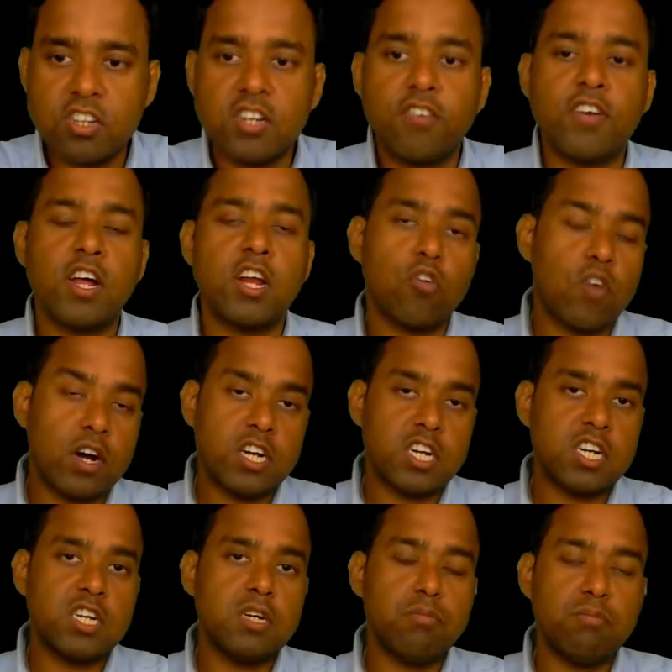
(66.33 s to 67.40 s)
several
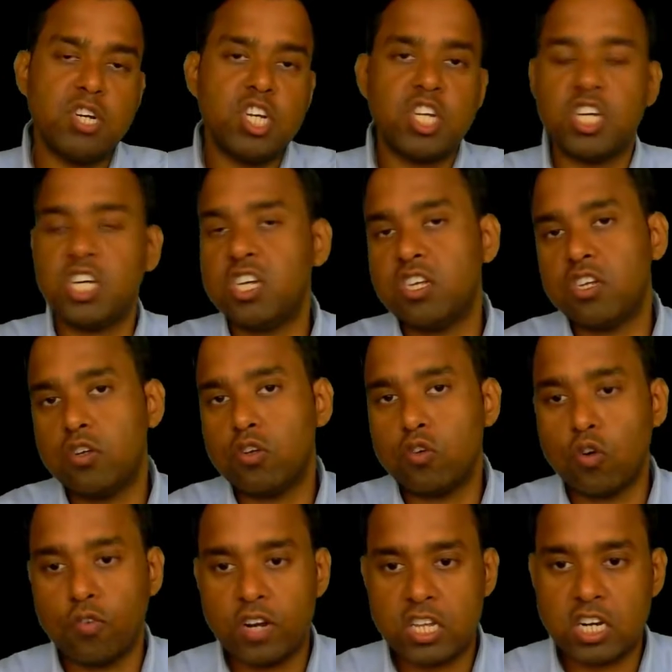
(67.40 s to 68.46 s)
quantity may change
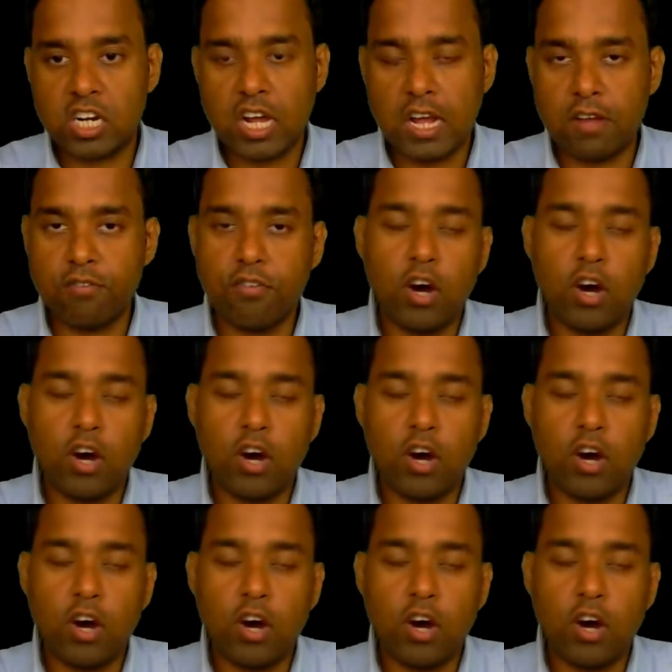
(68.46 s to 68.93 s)
over the time.